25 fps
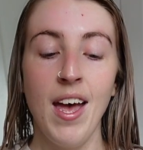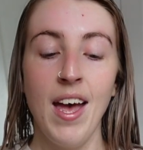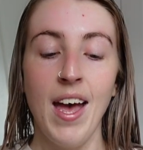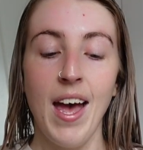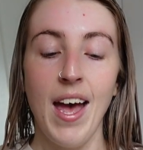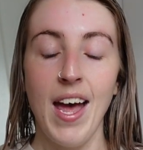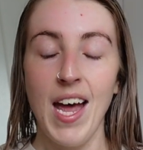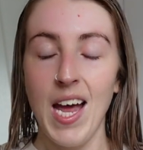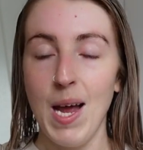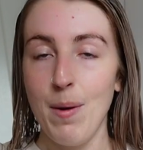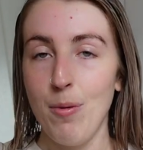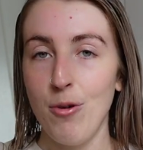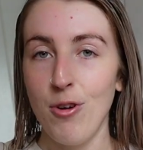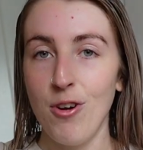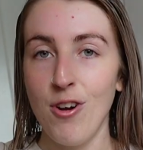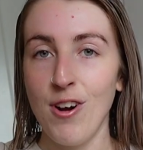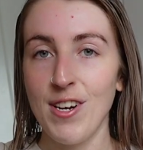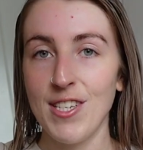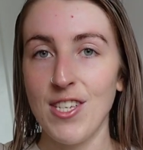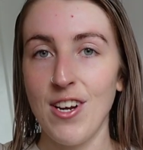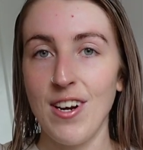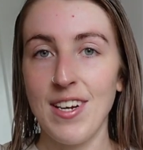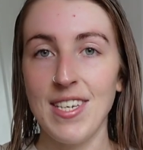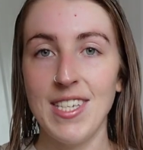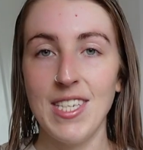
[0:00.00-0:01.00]
hair
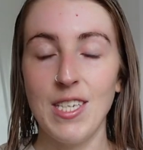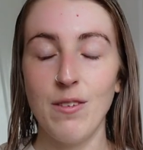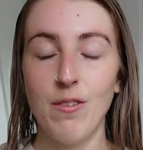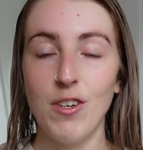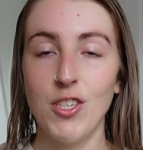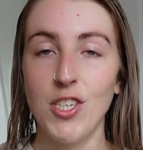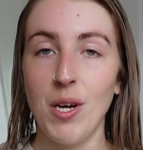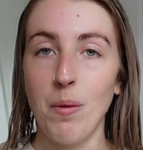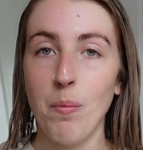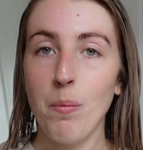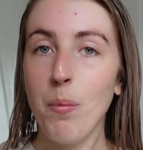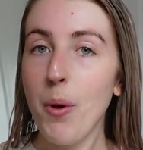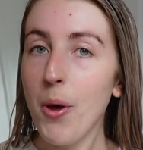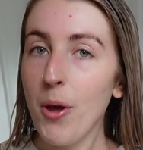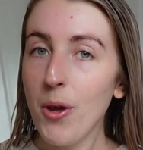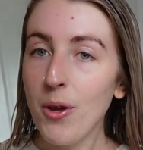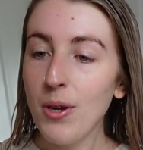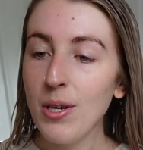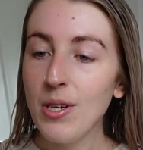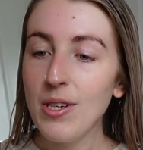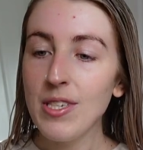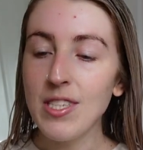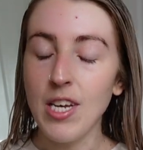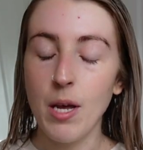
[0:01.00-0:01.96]
products like silver shampoos,